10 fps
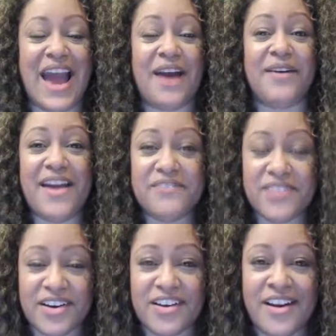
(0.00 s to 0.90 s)

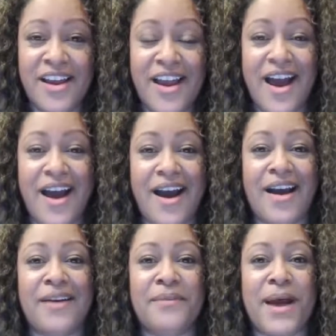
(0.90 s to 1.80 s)
However,
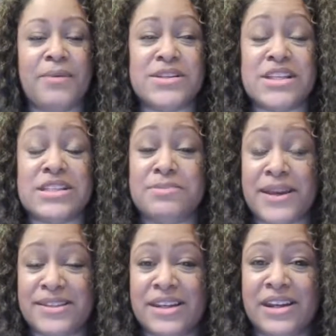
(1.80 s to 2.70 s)
I wasn't
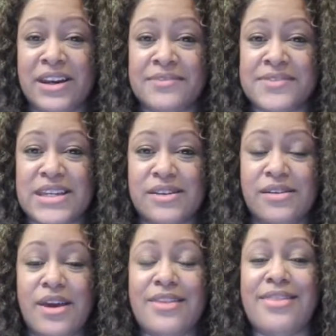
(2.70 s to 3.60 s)
expecting an NFT.
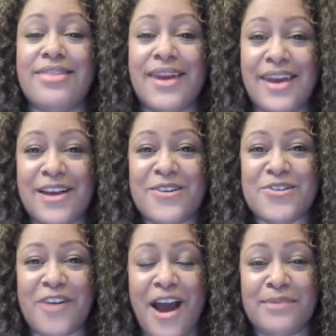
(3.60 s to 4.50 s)
They
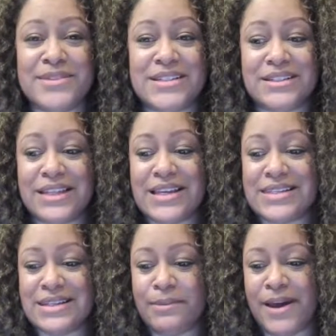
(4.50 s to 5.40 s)
airdropped
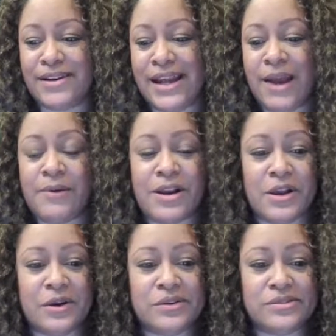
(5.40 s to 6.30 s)
less than about an hour
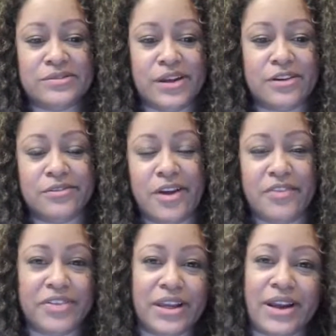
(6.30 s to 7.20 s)
ago, or
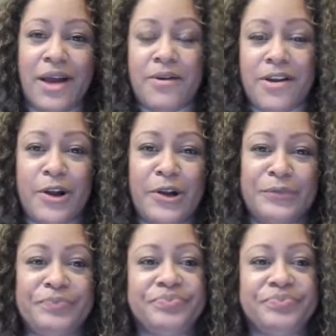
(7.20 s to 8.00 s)
roughly an hour ago.